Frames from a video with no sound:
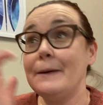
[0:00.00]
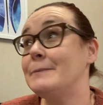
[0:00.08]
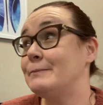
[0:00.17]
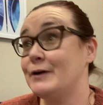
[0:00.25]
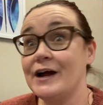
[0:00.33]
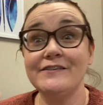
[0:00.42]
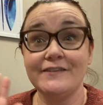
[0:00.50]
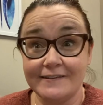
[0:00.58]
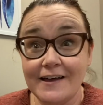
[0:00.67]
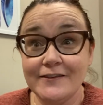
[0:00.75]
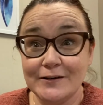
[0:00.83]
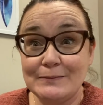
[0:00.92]
practice
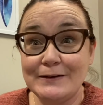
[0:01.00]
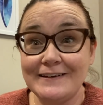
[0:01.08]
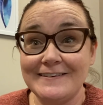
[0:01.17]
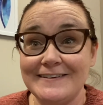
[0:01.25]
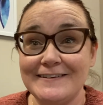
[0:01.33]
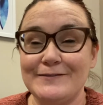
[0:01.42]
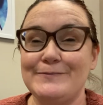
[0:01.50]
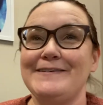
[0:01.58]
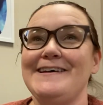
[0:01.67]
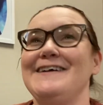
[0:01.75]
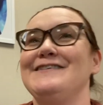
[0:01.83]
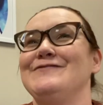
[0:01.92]
other places
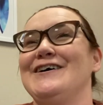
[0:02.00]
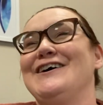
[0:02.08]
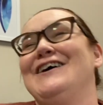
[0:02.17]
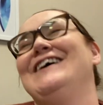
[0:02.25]
besides my car.